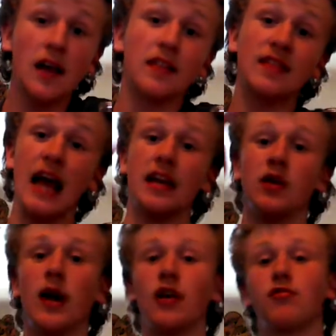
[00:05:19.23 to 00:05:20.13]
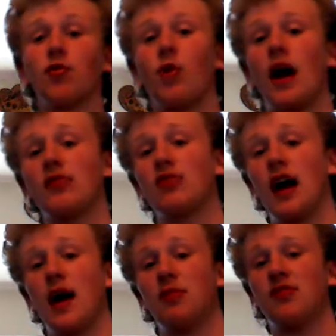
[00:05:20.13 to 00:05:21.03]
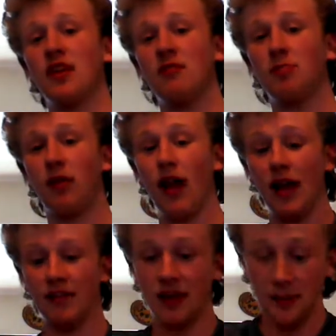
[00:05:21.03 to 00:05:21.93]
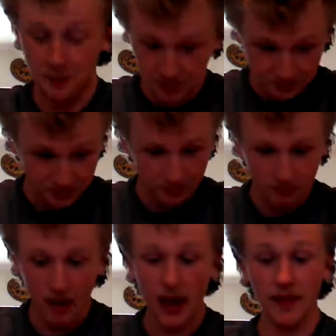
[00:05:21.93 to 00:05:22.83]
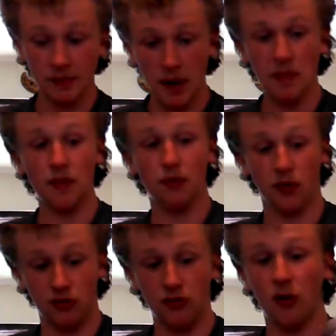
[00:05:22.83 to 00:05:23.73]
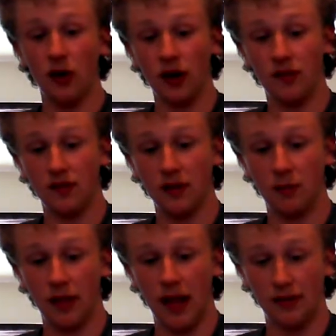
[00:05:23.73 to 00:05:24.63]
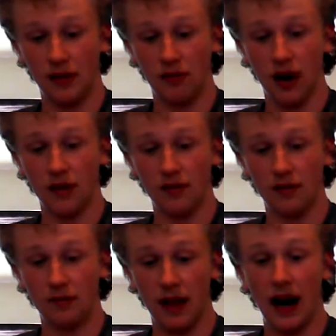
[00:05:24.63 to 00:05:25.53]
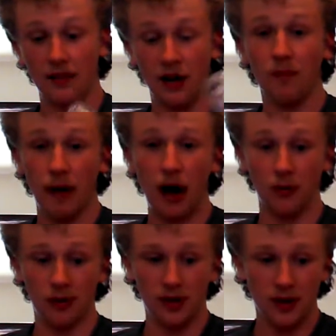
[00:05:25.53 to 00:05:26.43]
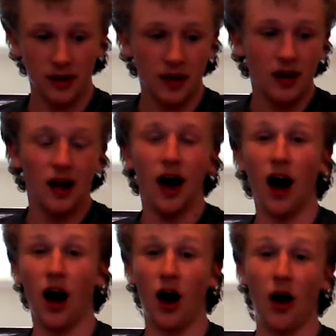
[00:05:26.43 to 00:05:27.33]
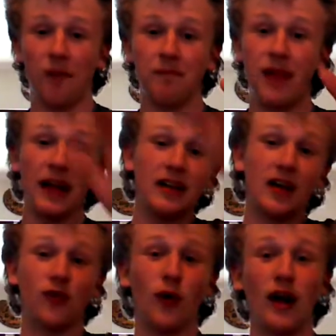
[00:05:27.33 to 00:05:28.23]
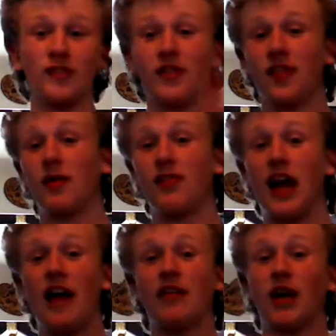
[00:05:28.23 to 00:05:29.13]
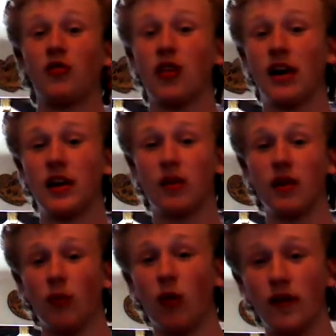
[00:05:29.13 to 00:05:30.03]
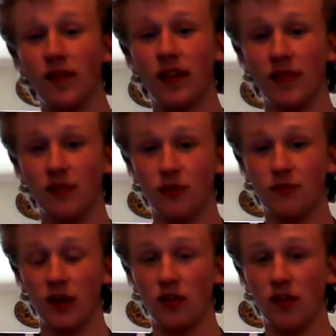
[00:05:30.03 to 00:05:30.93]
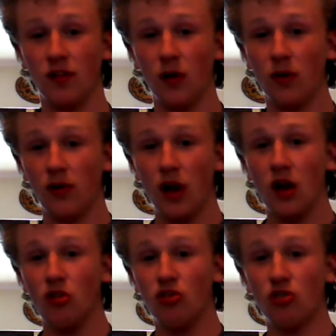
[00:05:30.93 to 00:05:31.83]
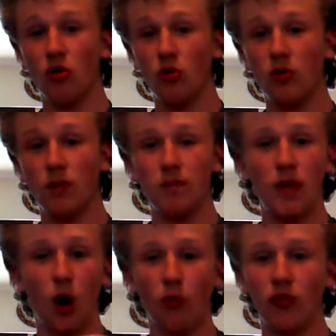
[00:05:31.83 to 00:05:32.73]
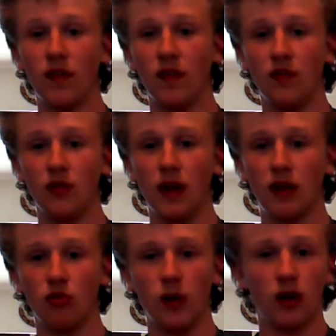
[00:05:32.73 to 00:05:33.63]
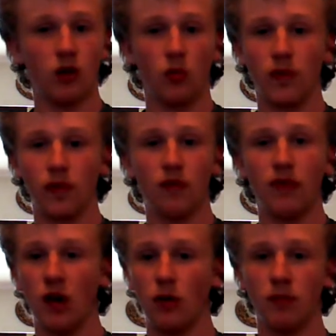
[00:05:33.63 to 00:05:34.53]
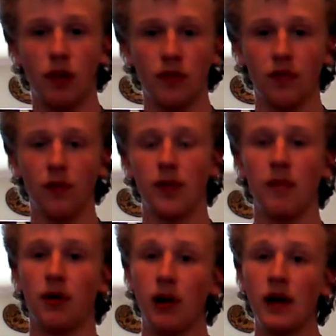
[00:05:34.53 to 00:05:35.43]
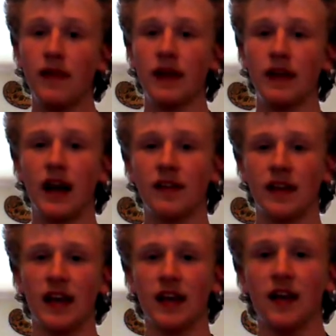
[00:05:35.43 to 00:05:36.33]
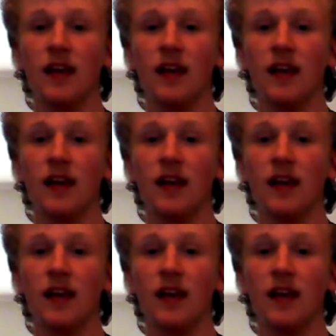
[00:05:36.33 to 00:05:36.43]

Thank you guys for watching. I'm Steve Pulaski. And this may be the first soda, in Steve Pulaski tries it, that I dump out. Um, thank you guys for watching. Though some if you haven't, I will try to get around to more of these Lester's Fixins Sodas soon. I mean, hopefully this or next week or within the following month of September. Thank you guys again.